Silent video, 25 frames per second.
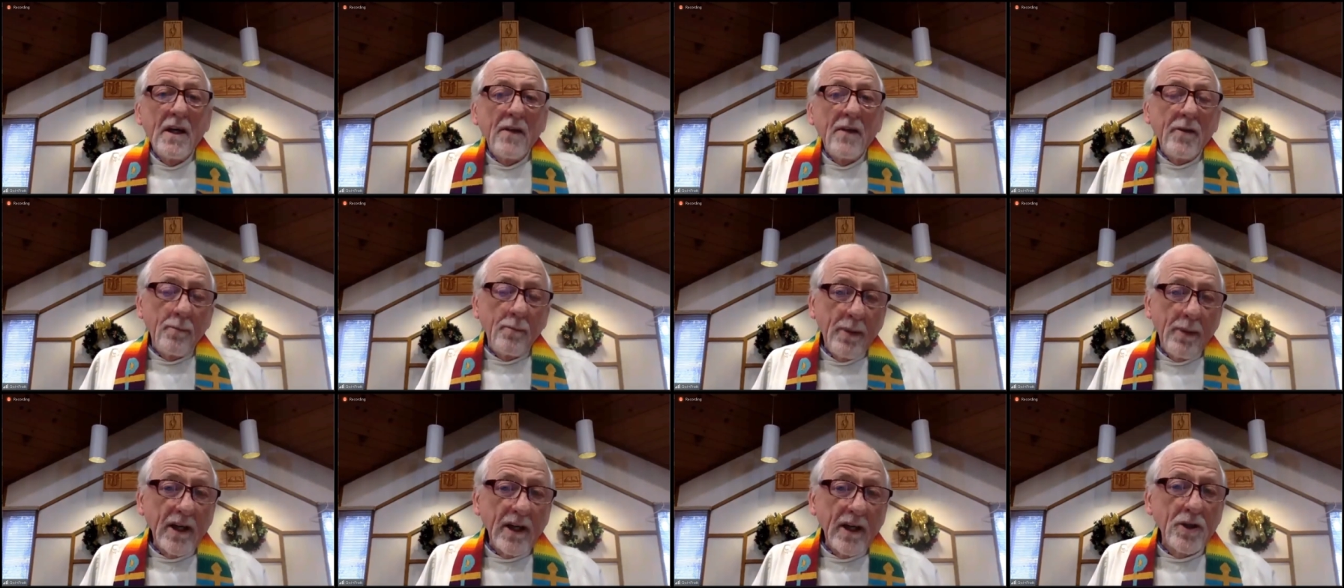
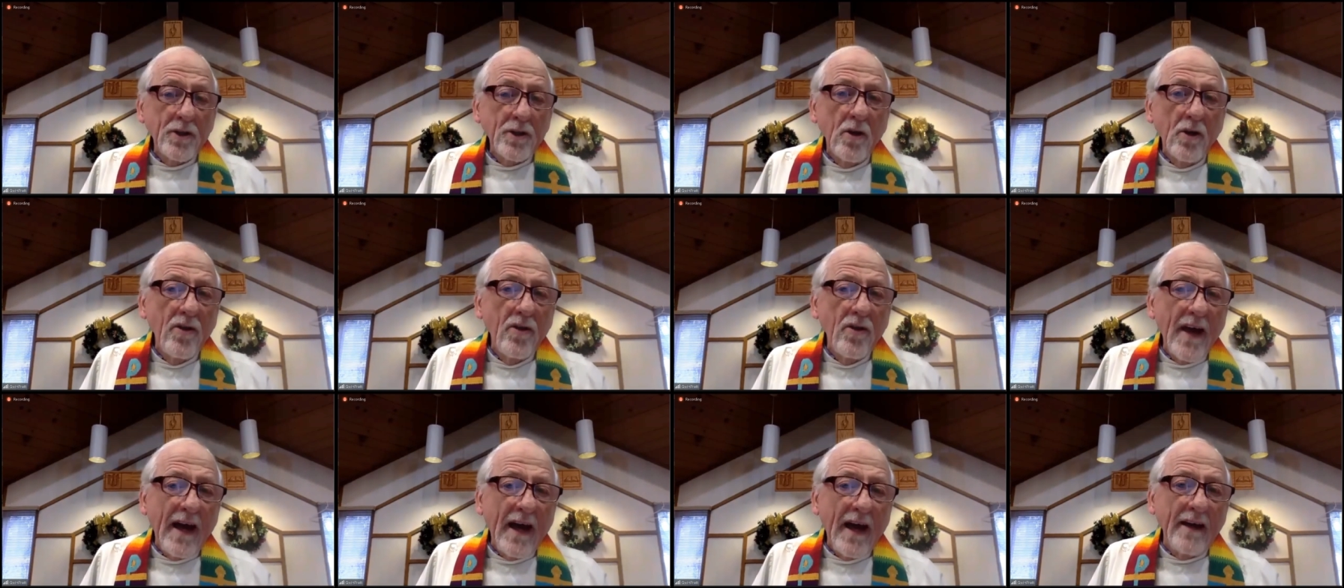The
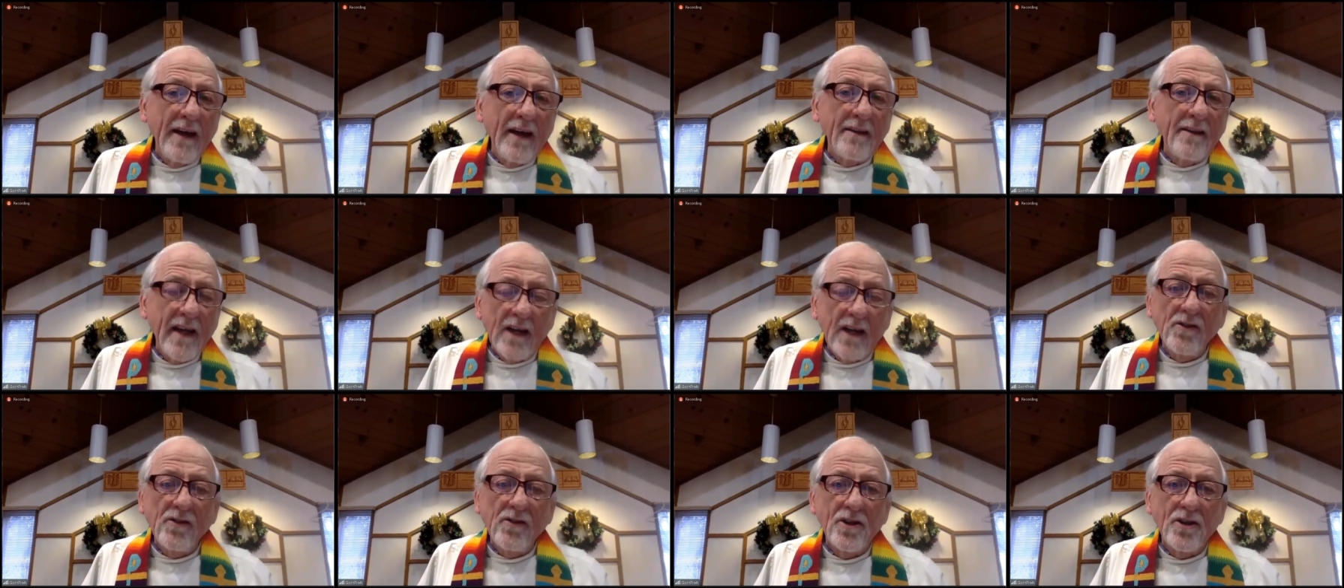picture that
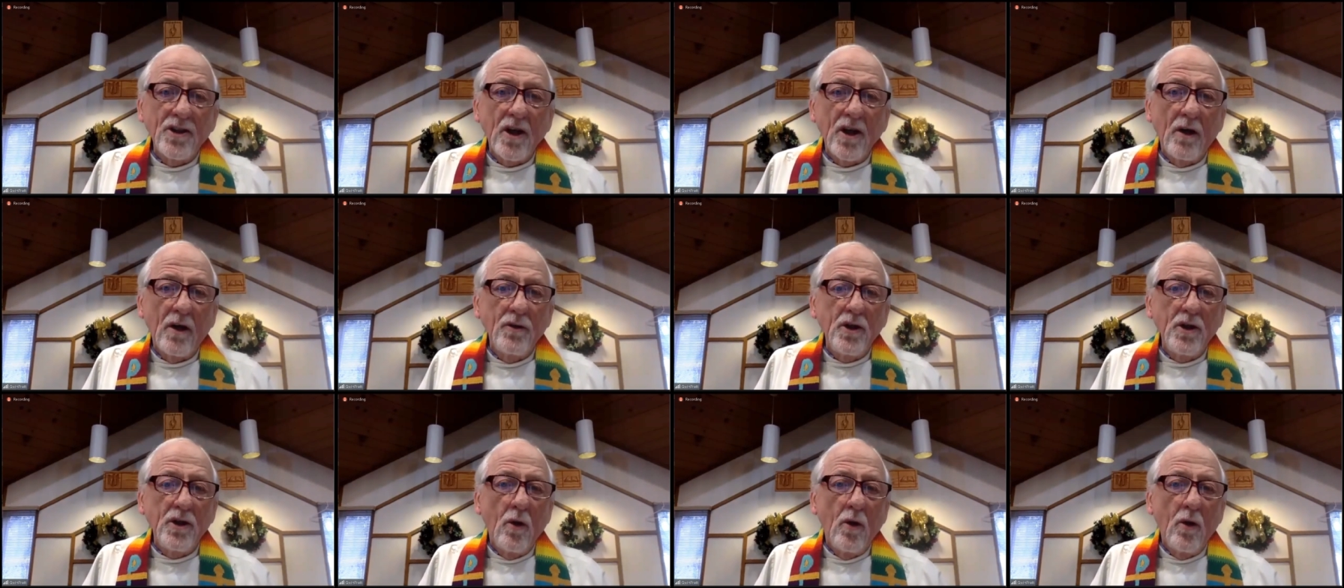Tessa
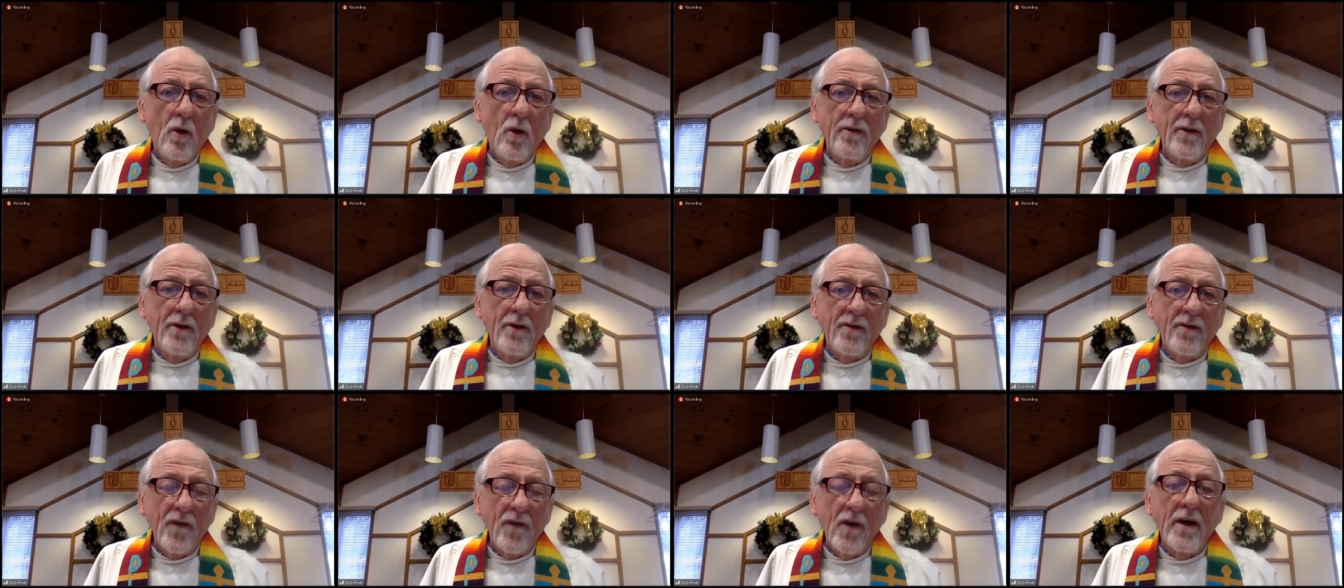showed you on
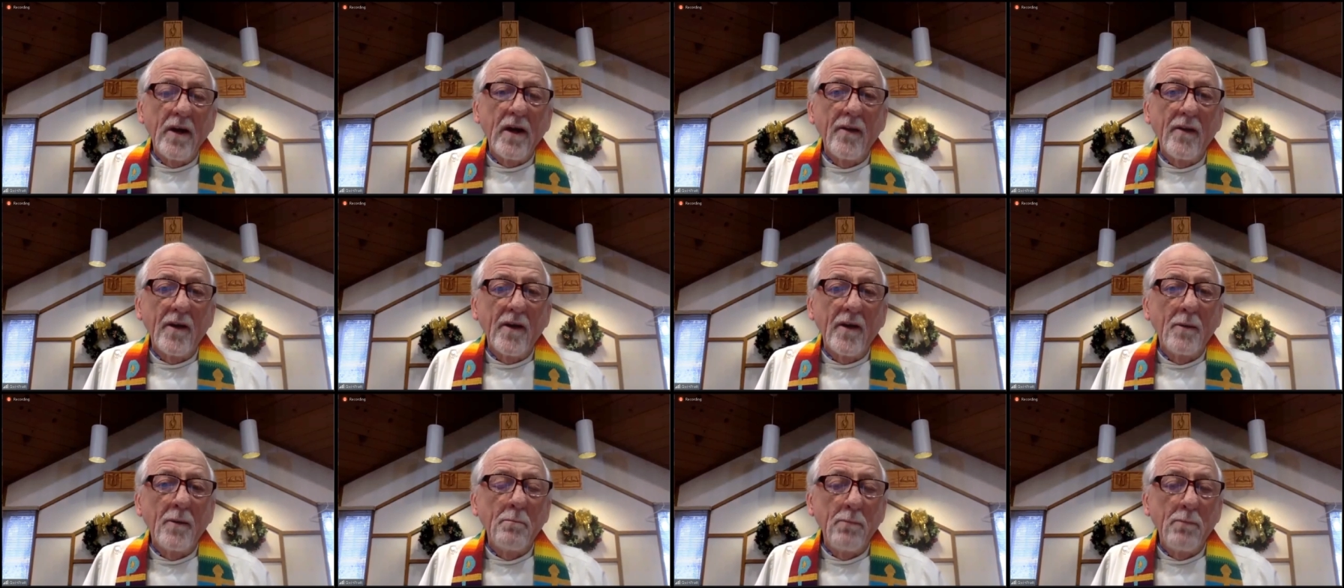the front
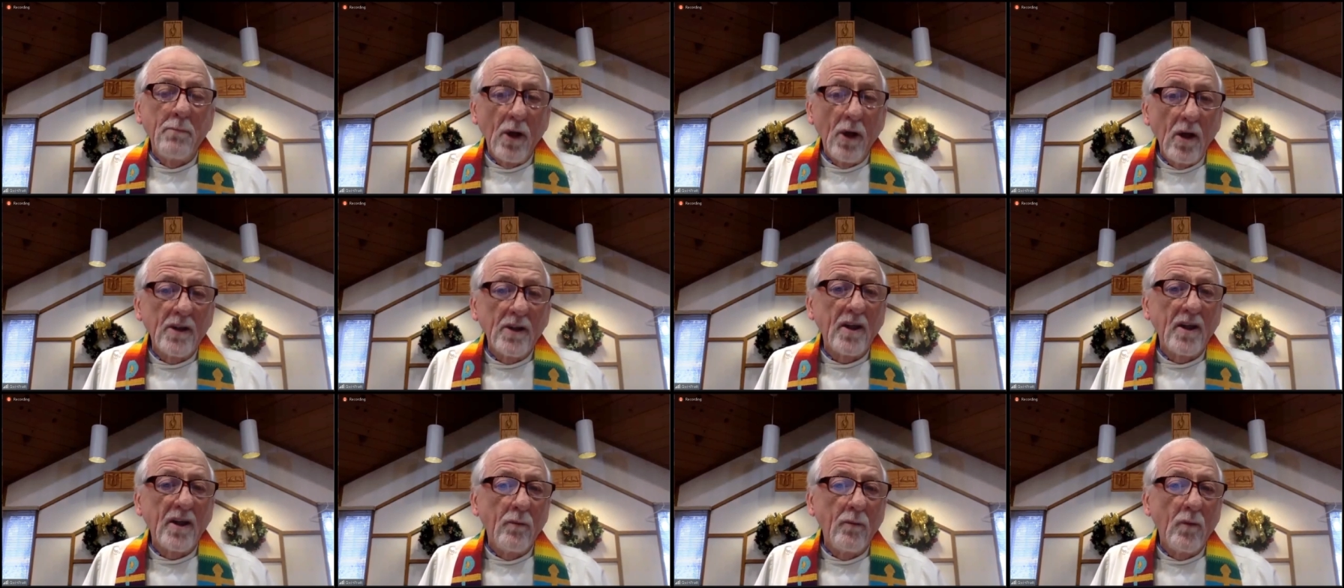of the
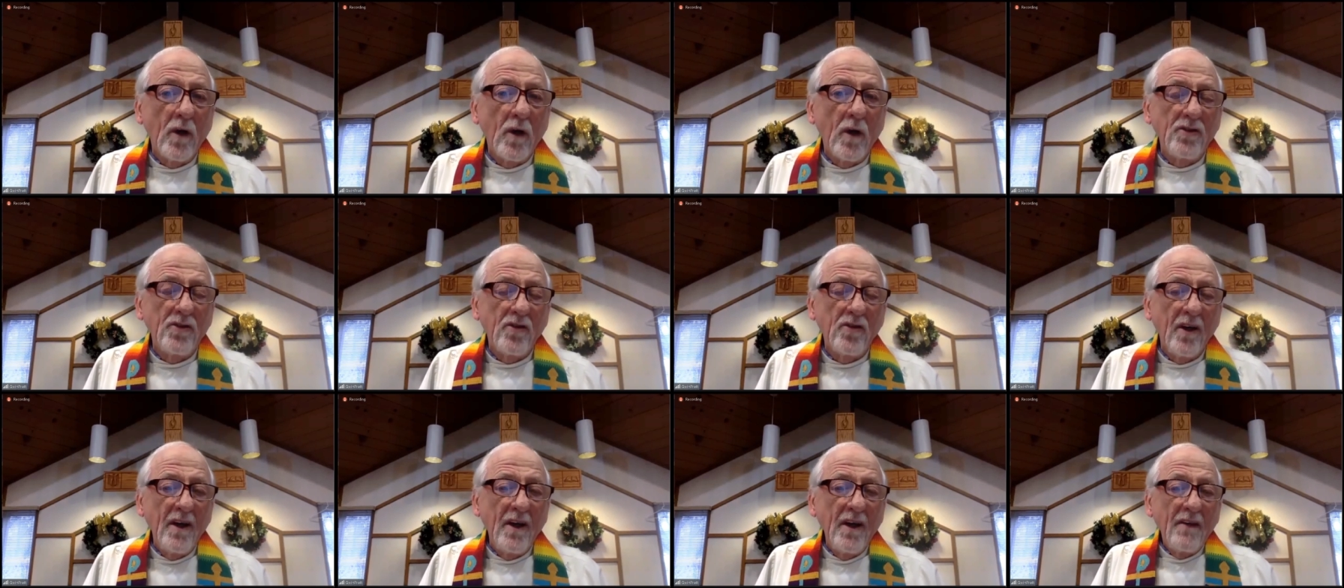bulletin
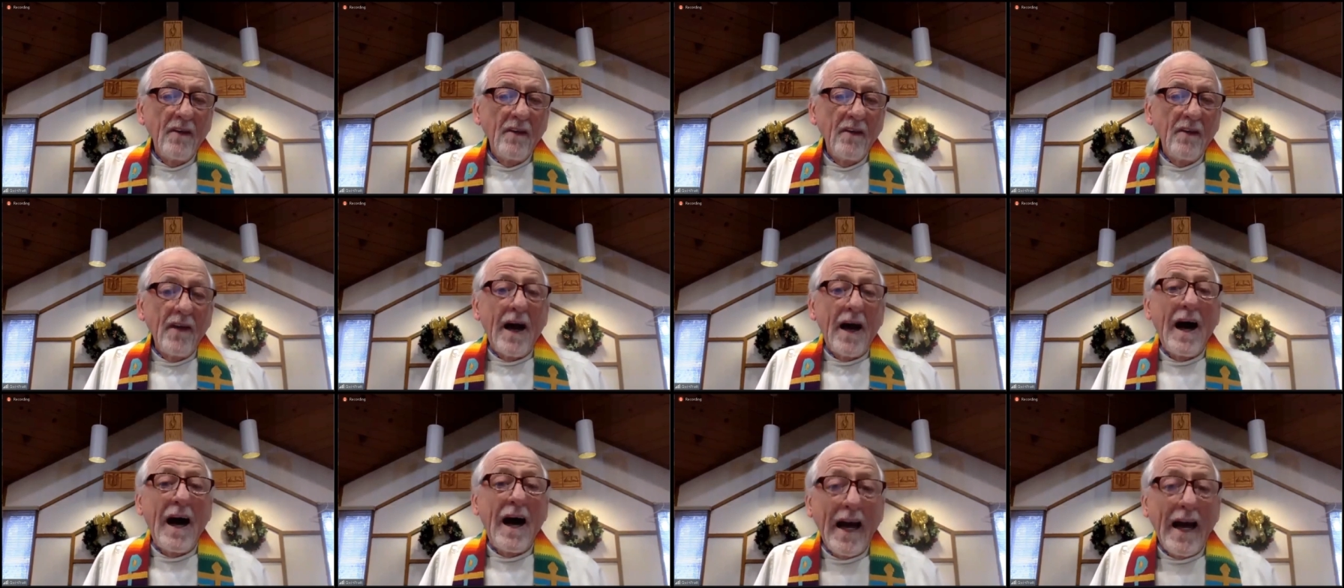was
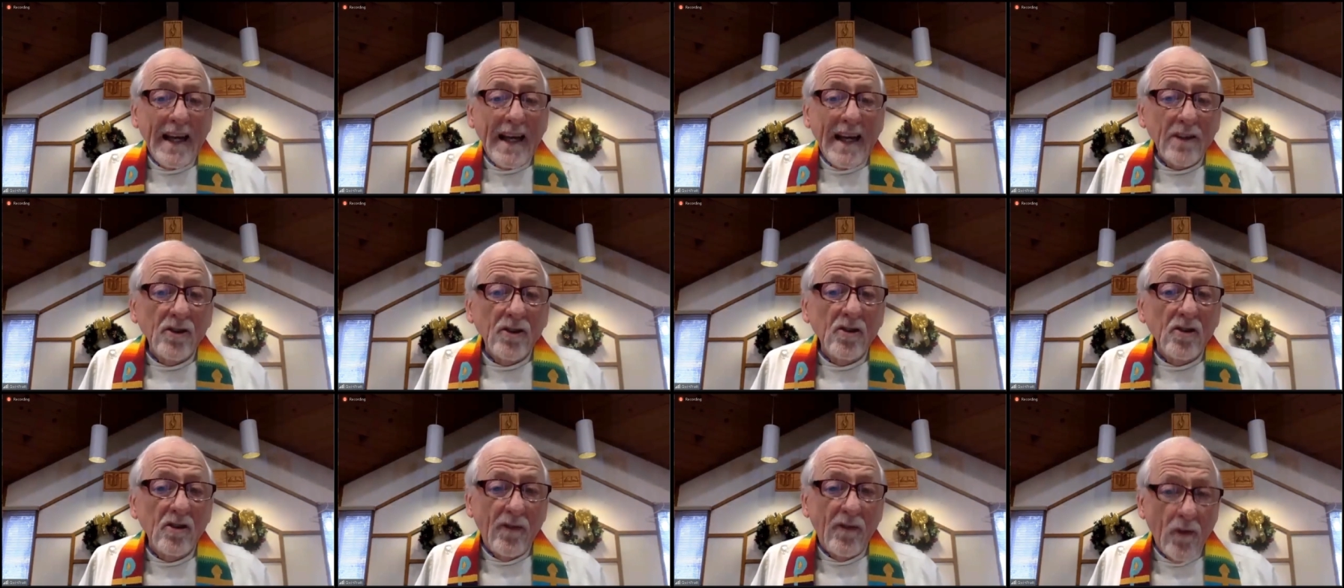the
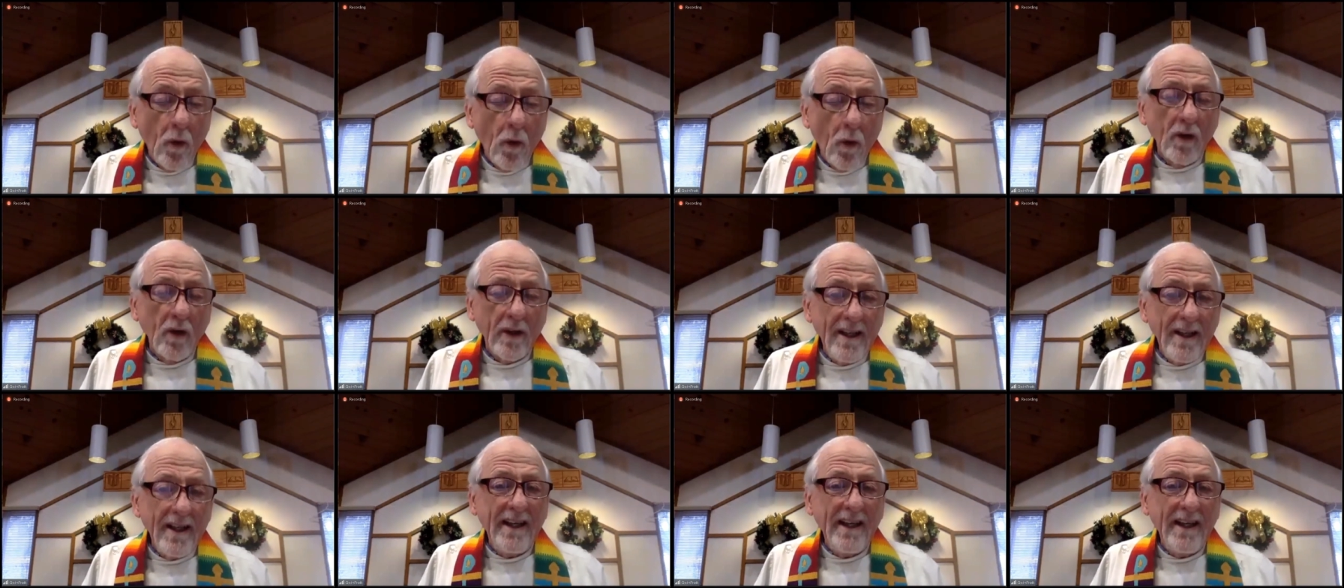highest
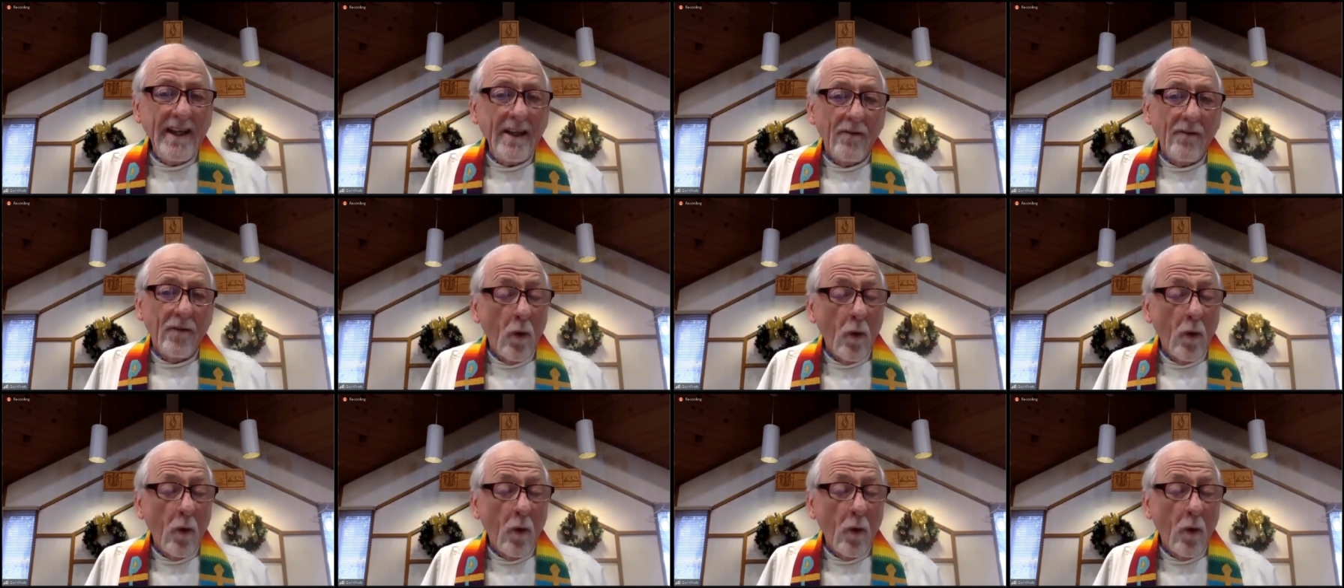14,